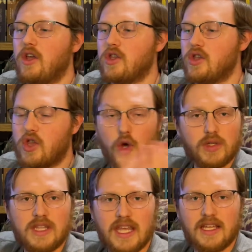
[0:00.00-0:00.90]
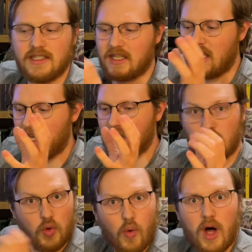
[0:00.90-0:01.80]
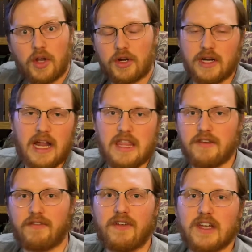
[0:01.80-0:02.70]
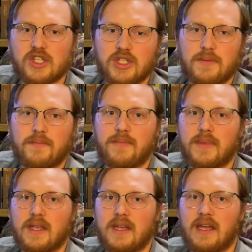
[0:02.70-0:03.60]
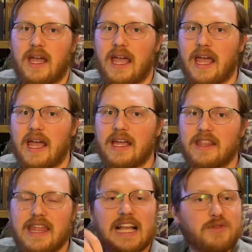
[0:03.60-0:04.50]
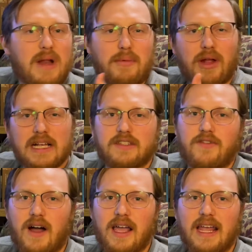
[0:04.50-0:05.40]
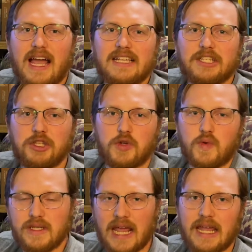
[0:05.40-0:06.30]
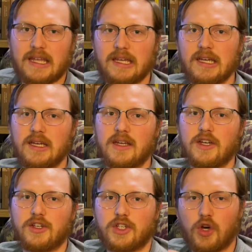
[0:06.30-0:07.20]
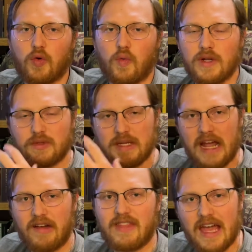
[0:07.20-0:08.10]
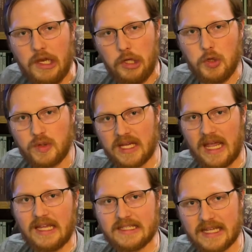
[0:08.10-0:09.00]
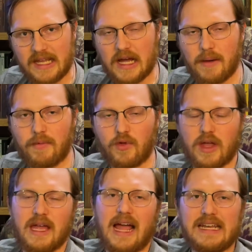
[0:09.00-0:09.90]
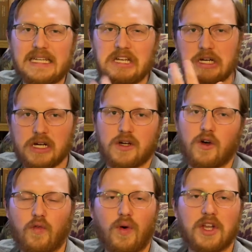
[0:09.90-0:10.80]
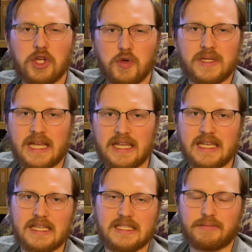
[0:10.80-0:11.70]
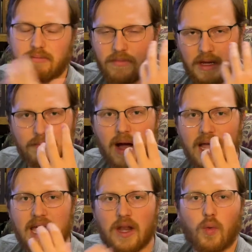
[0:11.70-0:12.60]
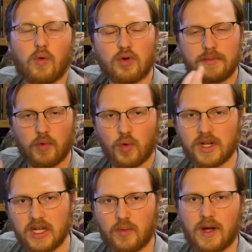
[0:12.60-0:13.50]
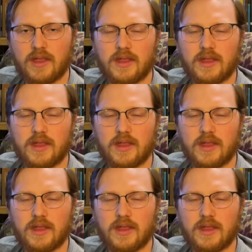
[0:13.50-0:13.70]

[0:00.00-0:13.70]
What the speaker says: those things, the water and the fish. And that's what I'm classifying as a new tank. So once we have that new tank set up, or that idea of what a new tank is in my head and what we're going to be working with,